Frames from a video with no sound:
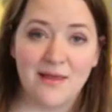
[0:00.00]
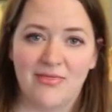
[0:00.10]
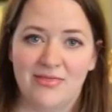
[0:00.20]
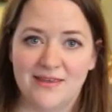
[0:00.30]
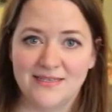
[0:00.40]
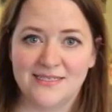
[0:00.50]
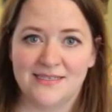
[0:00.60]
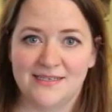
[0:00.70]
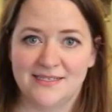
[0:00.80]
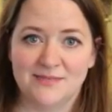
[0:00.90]
This
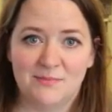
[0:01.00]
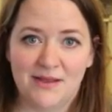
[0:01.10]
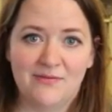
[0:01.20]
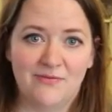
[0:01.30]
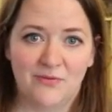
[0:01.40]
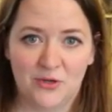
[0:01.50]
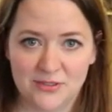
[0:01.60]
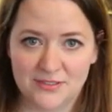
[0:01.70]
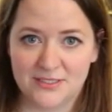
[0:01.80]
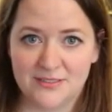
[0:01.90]
is my
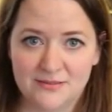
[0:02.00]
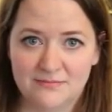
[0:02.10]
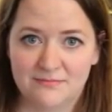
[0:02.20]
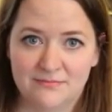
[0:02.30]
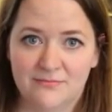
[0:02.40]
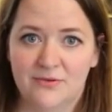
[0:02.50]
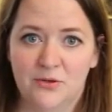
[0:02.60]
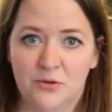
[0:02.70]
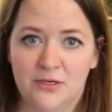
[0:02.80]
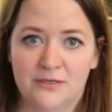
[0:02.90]
first
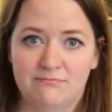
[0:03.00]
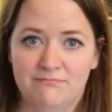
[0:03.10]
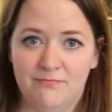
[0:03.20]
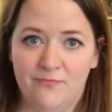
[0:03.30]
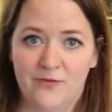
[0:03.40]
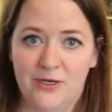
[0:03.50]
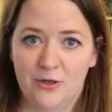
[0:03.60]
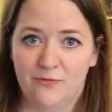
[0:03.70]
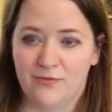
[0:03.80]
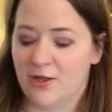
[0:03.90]
recorded
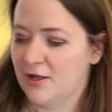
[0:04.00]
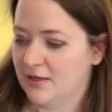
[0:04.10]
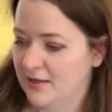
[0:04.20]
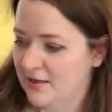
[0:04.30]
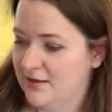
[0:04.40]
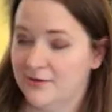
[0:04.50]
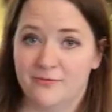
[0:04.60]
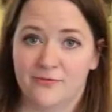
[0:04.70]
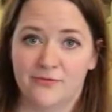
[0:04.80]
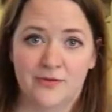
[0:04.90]
video vlog
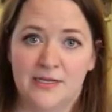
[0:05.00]
of